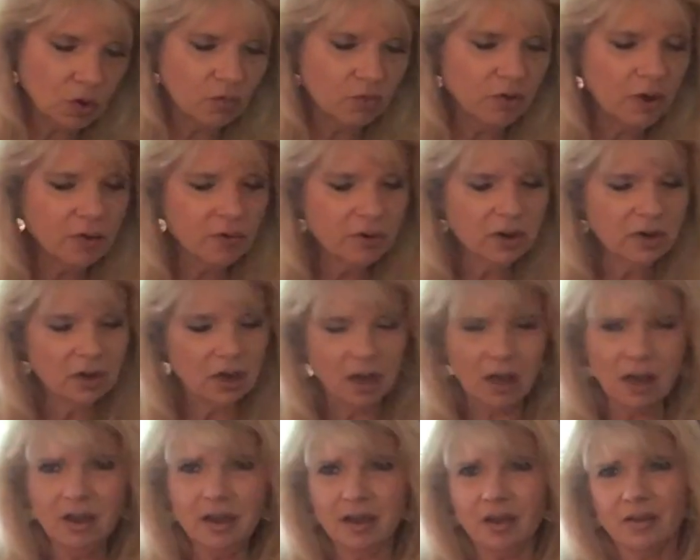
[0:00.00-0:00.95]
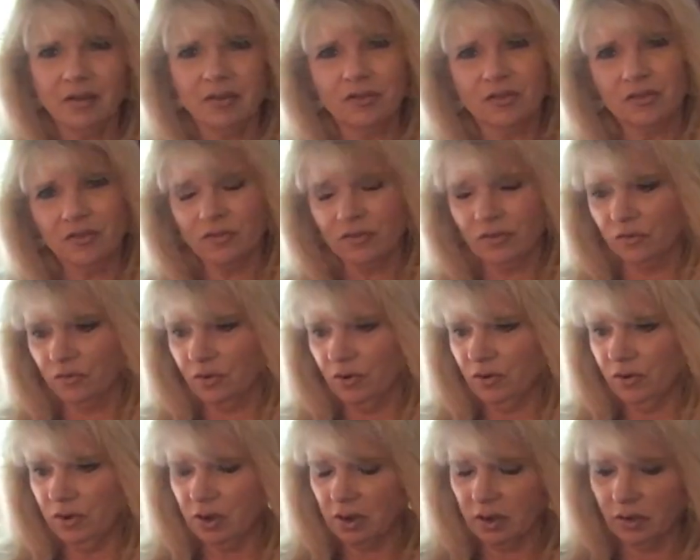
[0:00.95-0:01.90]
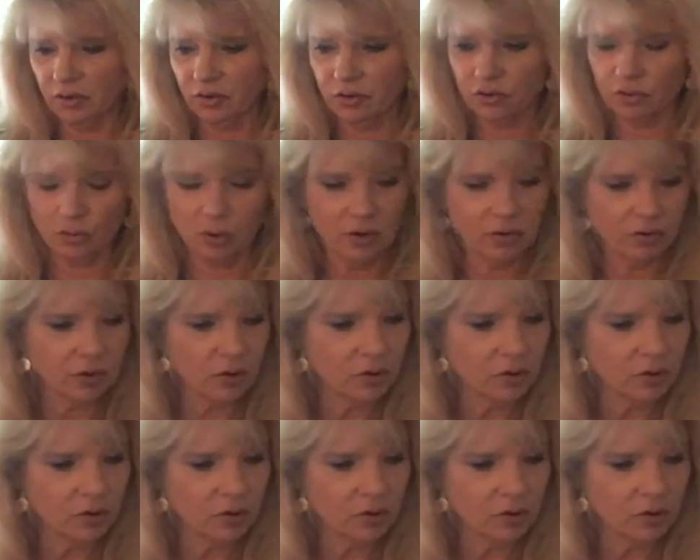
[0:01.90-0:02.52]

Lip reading: Very nice. Very nice, 3s.